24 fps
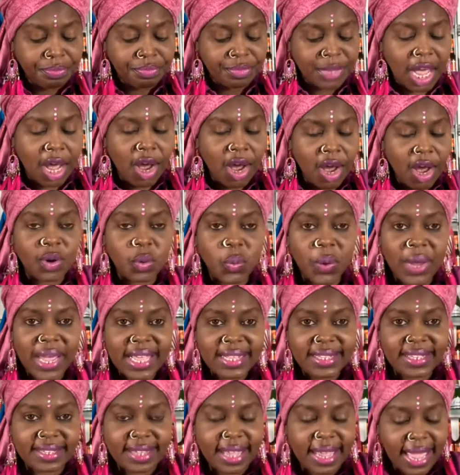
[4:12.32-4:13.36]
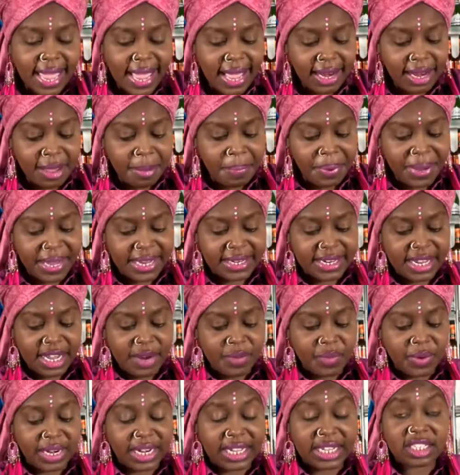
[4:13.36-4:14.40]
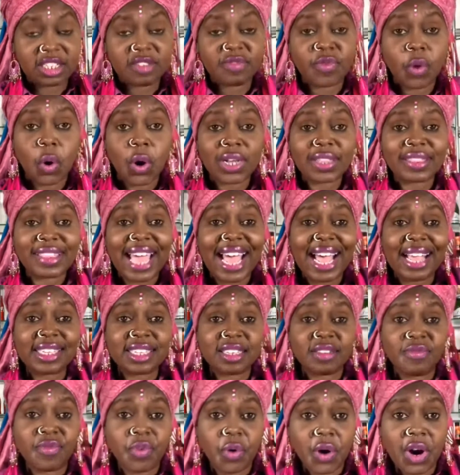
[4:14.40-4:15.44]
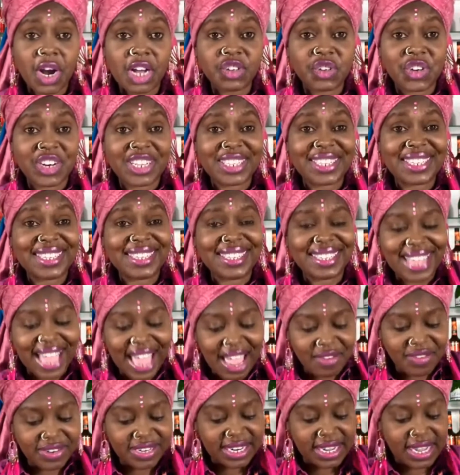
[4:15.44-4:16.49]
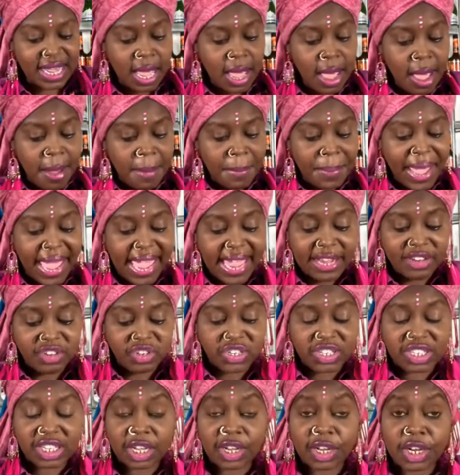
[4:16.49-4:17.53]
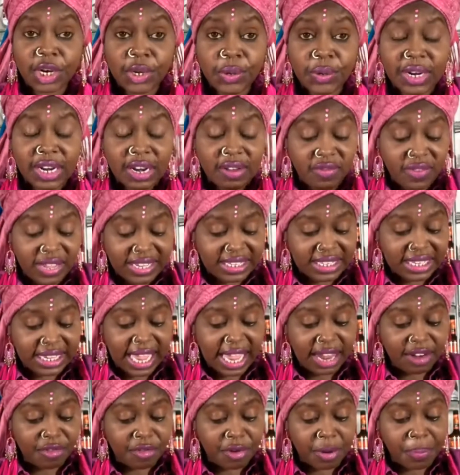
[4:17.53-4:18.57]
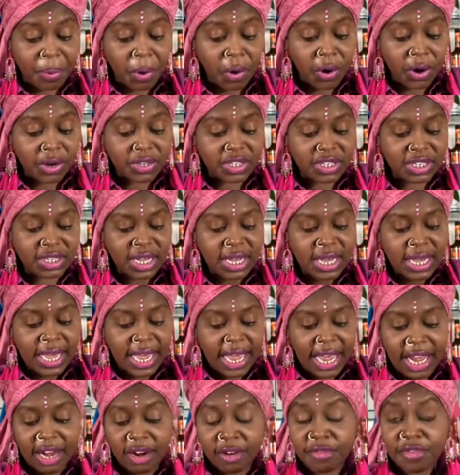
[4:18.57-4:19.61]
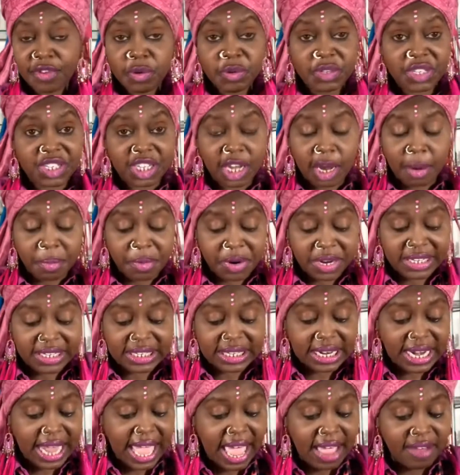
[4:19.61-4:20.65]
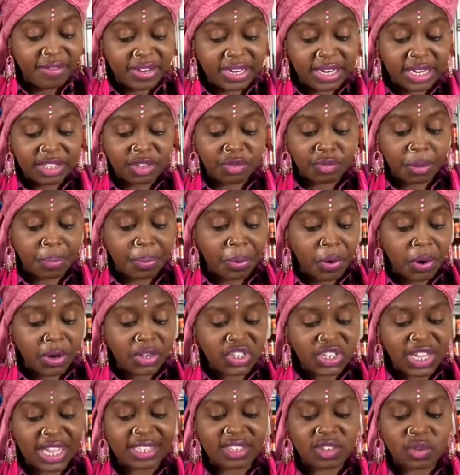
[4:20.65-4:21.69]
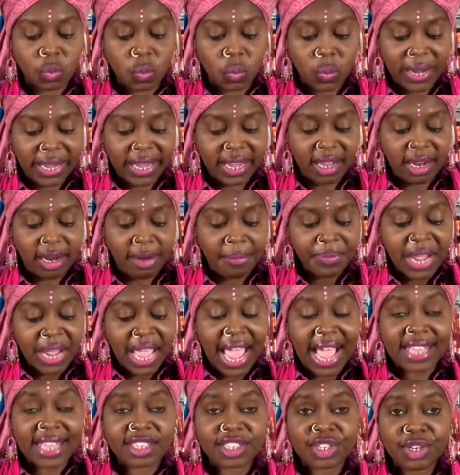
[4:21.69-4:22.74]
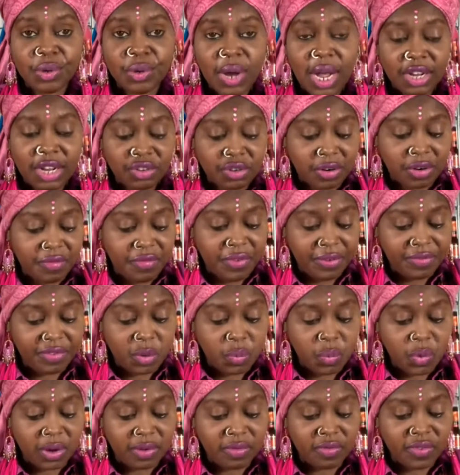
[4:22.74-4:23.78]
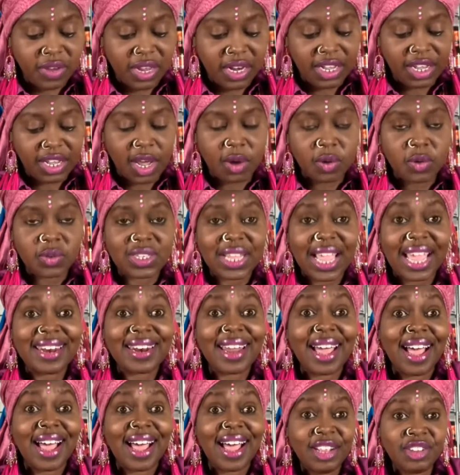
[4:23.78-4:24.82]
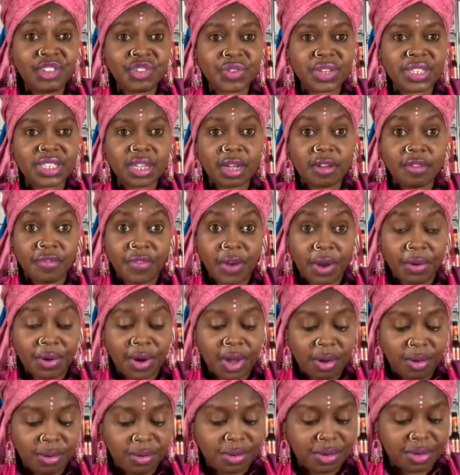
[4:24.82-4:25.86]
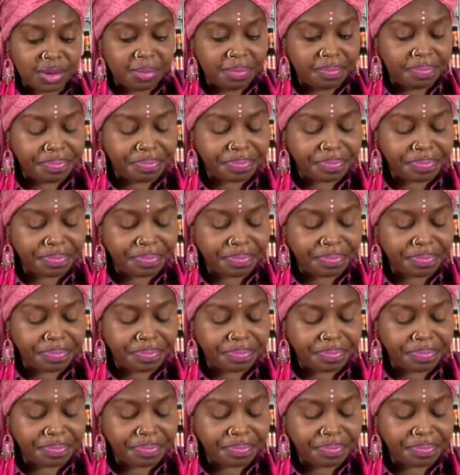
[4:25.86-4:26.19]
Now, on Wednesday, LMPD released 4,470 pages, including investigative reports, interview summaries, and evidence reports, as well as 251 videos and hundreds of photos.